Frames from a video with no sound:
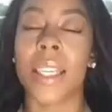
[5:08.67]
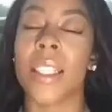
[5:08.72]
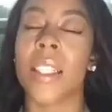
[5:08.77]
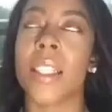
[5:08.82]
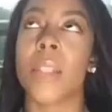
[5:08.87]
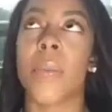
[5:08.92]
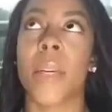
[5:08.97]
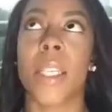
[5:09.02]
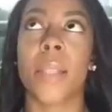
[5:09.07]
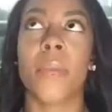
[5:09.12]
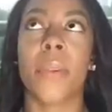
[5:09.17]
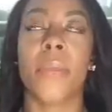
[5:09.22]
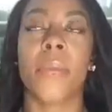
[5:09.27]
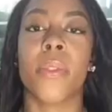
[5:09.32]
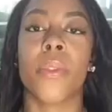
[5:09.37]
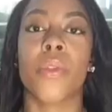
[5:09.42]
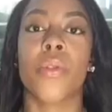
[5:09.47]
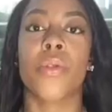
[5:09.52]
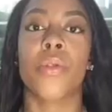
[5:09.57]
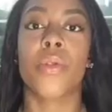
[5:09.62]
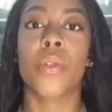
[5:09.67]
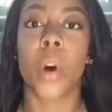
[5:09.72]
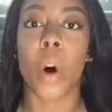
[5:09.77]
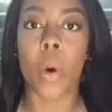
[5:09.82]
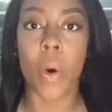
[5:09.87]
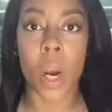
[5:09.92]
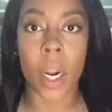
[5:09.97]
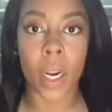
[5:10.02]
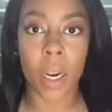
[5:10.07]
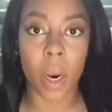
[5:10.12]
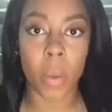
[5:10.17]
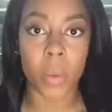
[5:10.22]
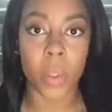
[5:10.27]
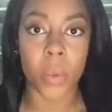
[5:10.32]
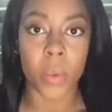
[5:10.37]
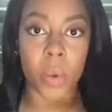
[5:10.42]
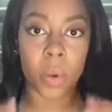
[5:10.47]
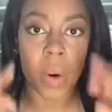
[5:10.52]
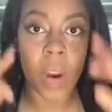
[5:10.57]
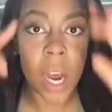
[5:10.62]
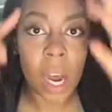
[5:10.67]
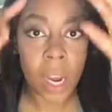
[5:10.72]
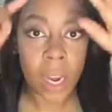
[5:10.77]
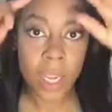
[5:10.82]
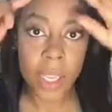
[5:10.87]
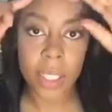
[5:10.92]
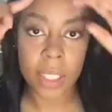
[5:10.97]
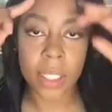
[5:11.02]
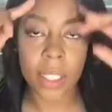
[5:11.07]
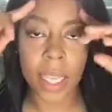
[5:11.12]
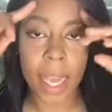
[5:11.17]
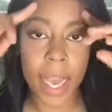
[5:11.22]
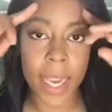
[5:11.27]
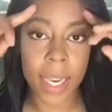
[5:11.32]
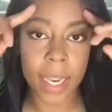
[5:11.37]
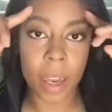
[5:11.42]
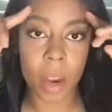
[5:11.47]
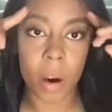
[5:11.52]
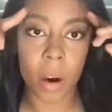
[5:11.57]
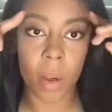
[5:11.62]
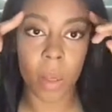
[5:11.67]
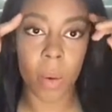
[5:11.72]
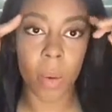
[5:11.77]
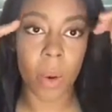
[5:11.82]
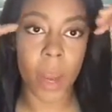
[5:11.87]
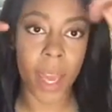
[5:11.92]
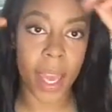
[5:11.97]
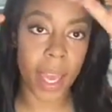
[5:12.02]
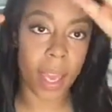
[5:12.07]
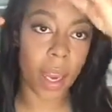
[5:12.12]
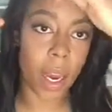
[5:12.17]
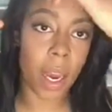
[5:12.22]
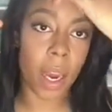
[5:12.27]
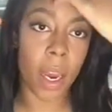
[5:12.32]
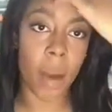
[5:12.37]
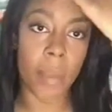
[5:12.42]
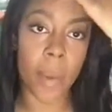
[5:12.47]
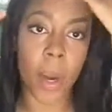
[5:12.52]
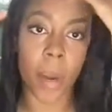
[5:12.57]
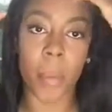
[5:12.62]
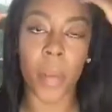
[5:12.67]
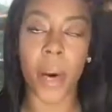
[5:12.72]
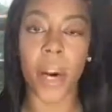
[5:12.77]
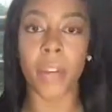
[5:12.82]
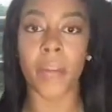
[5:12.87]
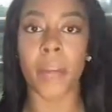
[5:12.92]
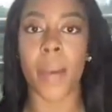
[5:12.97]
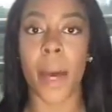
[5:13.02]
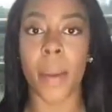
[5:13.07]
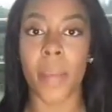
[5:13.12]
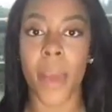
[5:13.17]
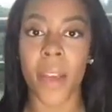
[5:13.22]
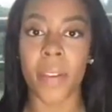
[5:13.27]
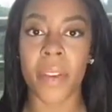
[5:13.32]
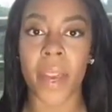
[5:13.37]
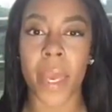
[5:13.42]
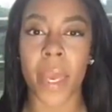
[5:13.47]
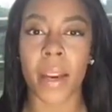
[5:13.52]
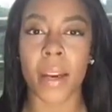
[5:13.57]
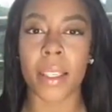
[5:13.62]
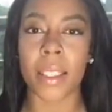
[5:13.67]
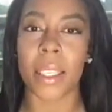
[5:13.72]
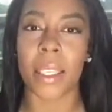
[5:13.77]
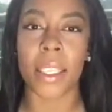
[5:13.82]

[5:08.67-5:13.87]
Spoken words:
It just makes me feel so uncomfortable sliding it all the way up above my baby hairs.